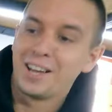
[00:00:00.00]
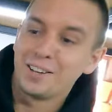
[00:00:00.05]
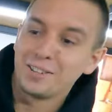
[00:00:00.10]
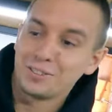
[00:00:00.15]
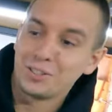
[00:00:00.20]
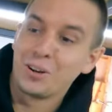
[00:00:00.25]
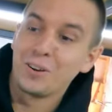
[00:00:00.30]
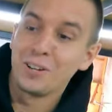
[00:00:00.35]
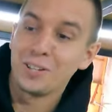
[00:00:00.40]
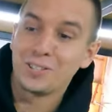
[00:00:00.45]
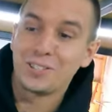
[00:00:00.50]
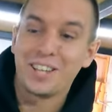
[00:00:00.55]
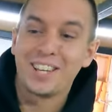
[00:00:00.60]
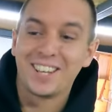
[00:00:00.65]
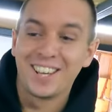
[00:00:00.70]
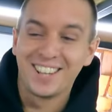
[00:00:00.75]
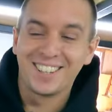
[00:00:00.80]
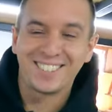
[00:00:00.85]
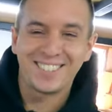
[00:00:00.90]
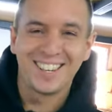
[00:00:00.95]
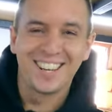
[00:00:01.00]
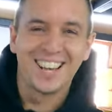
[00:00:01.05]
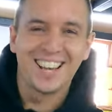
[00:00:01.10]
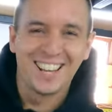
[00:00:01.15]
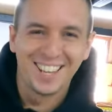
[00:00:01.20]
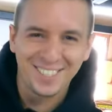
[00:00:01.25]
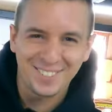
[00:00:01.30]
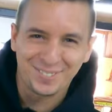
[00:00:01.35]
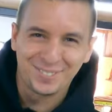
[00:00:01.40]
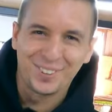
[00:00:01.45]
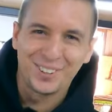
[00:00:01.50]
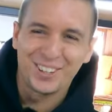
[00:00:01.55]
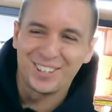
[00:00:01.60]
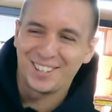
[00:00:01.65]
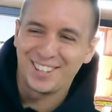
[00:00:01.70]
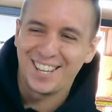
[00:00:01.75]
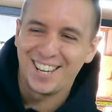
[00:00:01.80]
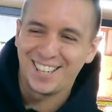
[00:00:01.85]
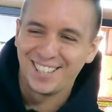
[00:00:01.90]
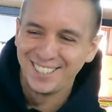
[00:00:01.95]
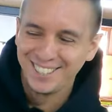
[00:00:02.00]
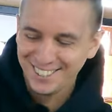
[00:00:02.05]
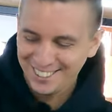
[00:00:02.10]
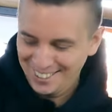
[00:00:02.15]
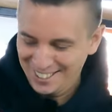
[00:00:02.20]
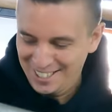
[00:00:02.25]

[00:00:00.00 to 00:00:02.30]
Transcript: Oh, yeah, sorry, it's, there we go. It's more like that.